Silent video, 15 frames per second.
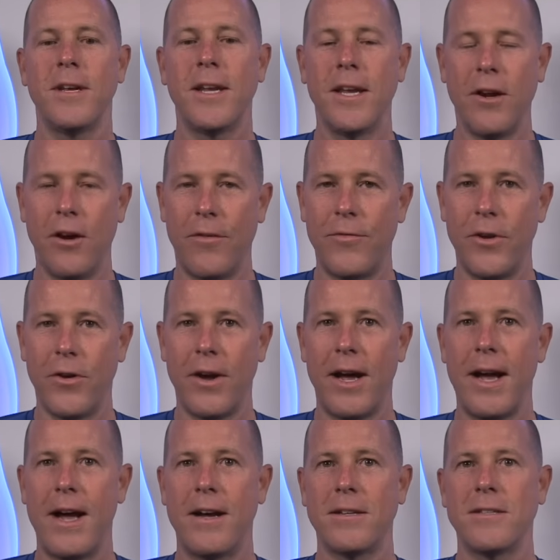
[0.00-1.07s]
get off your
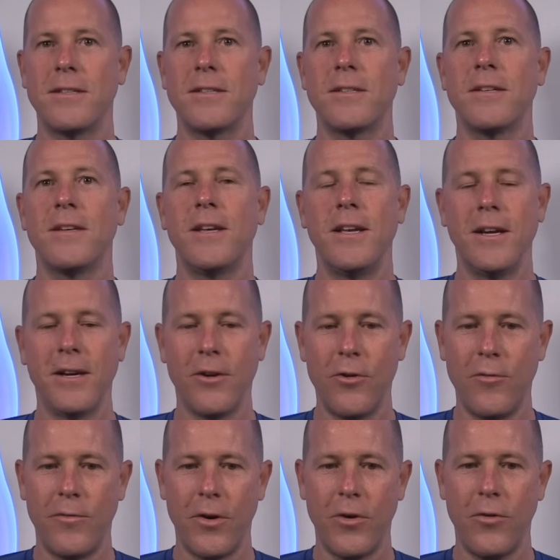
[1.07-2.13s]
ass and
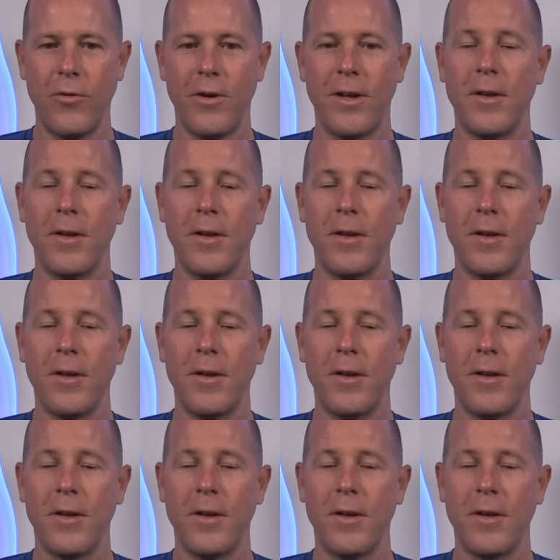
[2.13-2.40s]
go vote